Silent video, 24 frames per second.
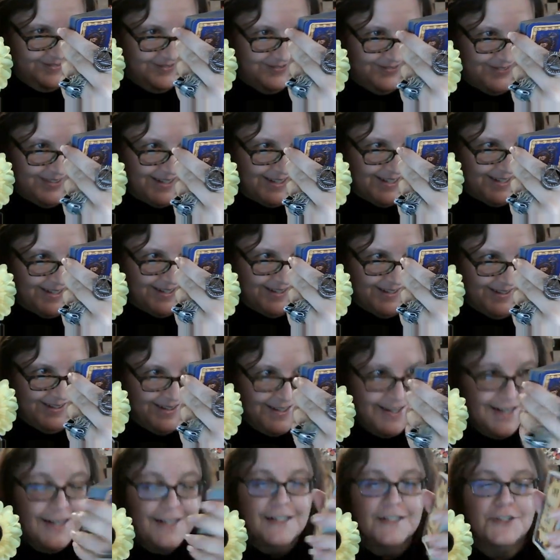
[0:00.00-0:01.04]
oh my,
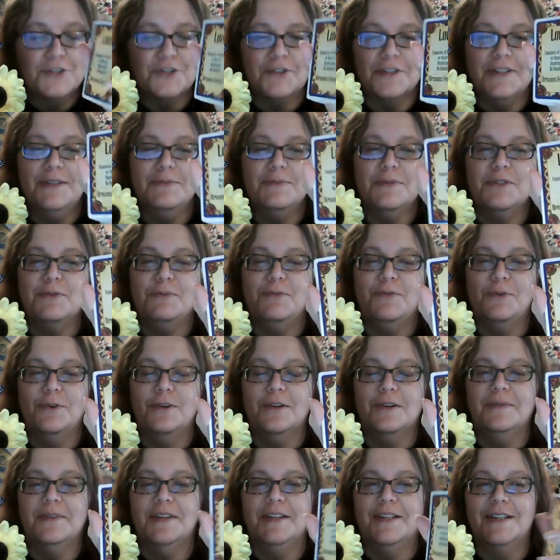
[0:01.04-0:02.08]
dreams
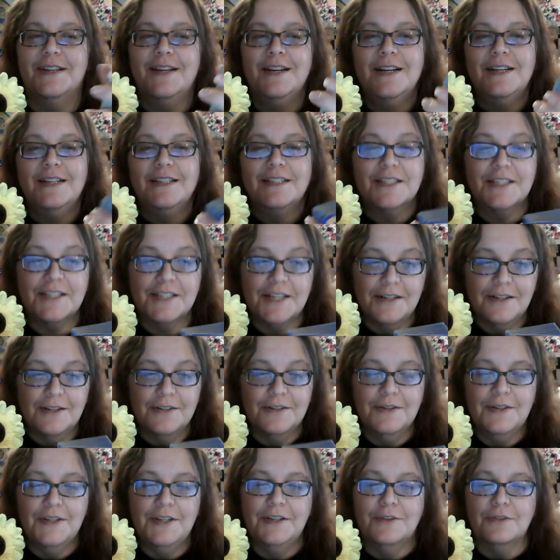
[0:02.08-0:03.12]
forming.
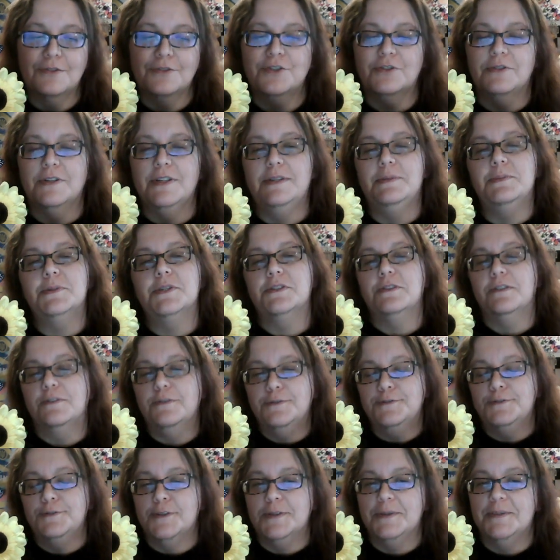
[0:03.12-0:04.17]
So your dreams are
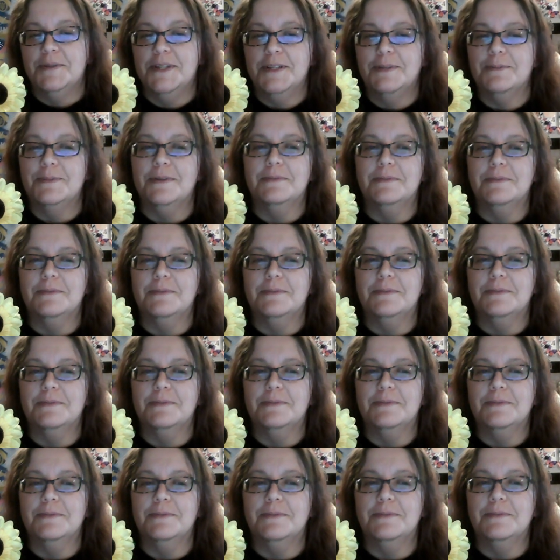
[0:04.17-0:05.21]
forming, but be
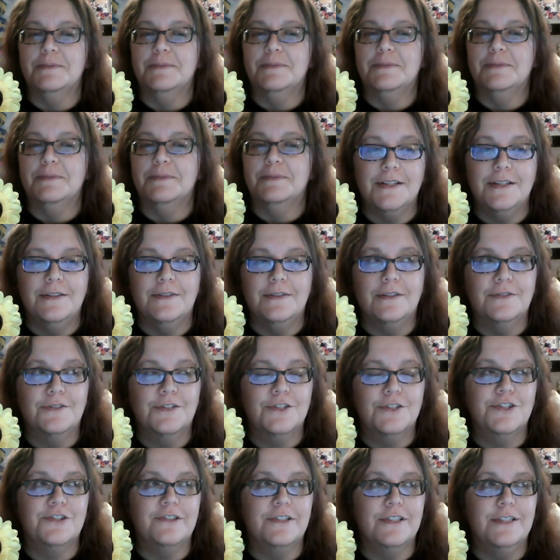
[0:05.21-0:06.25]
realistic in
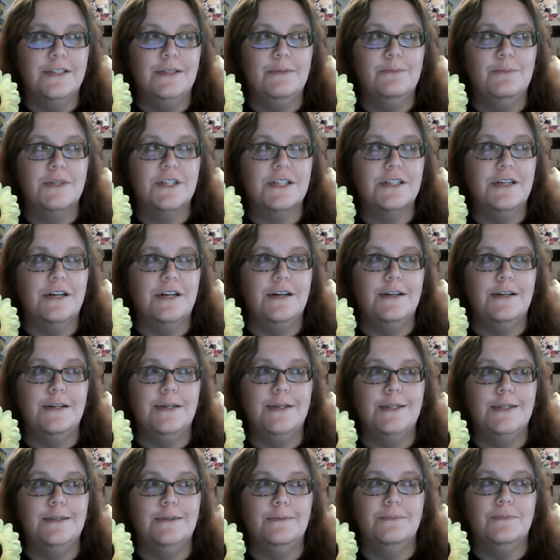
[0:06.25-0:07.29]
those dreams.
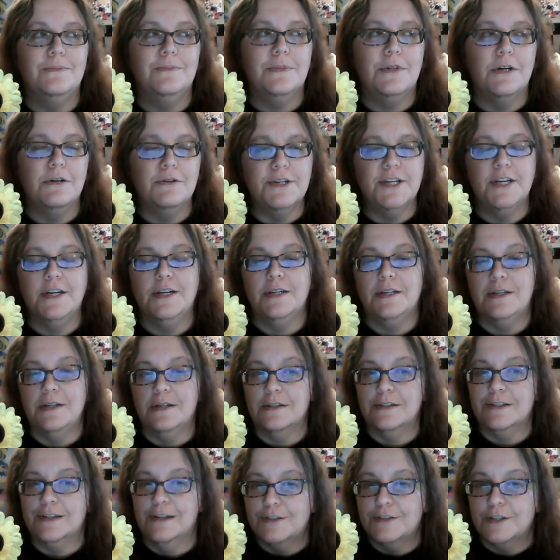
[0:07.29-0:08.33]
Um, okay,
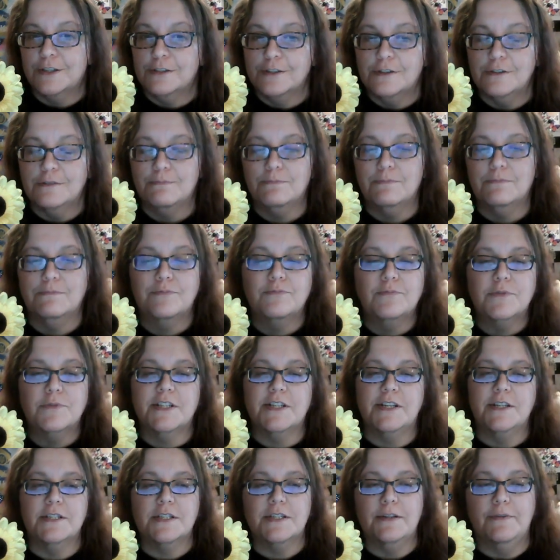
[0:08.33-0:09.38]
I'm gonna
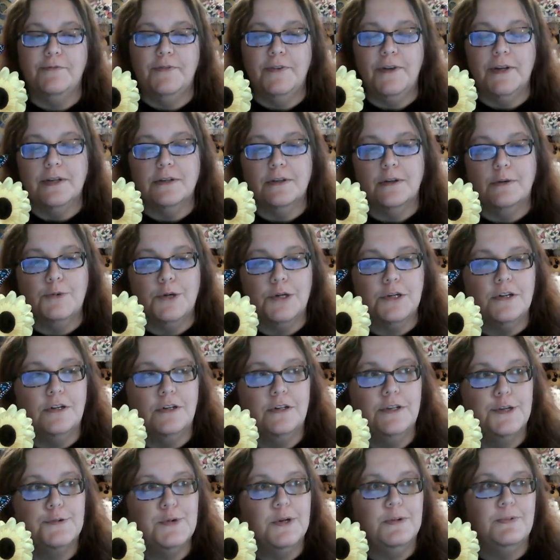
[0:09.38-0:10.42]
say something, and I'm not
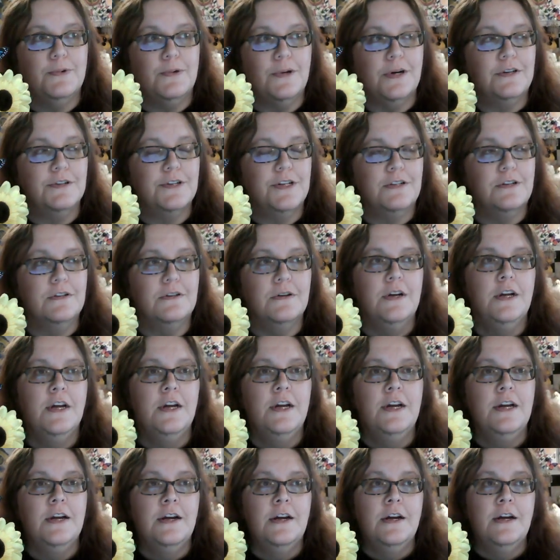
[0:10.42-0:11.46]
calling people out here.
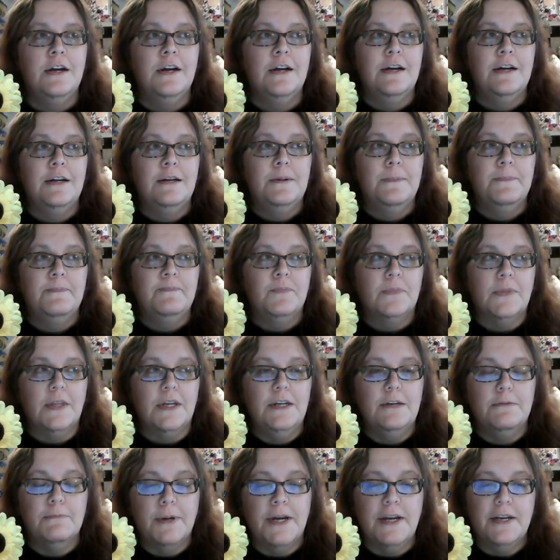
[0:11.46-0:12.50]

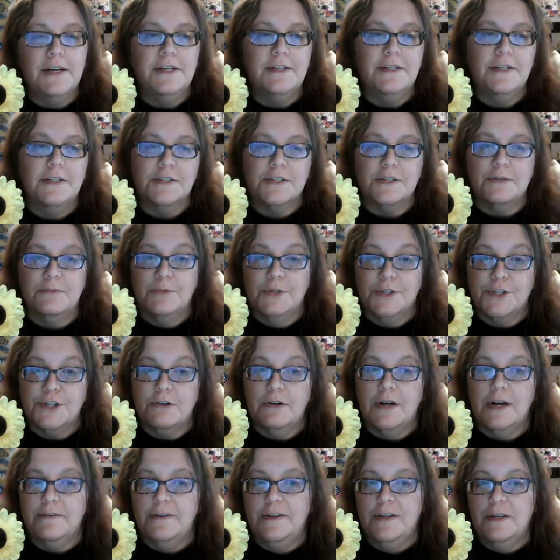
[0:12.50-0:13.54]
In paganism,
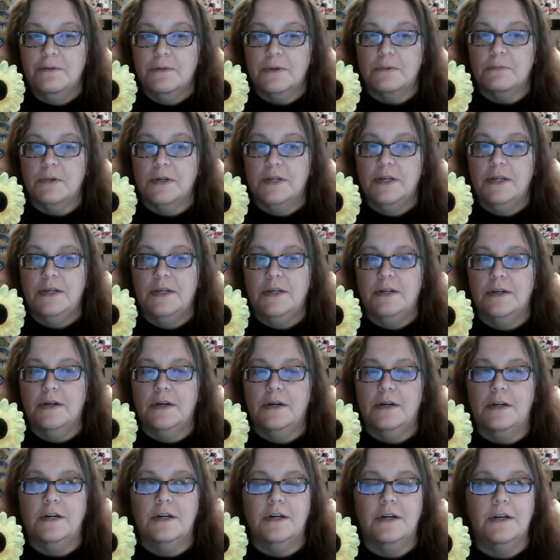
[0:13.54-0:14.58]
witchcraft, heathenry,
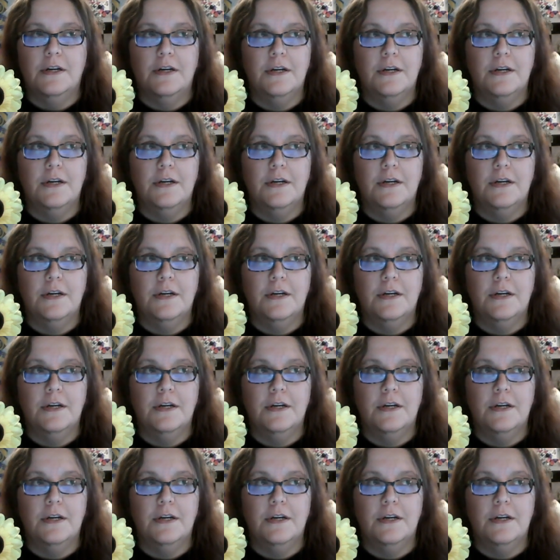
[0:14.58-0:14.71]
uh,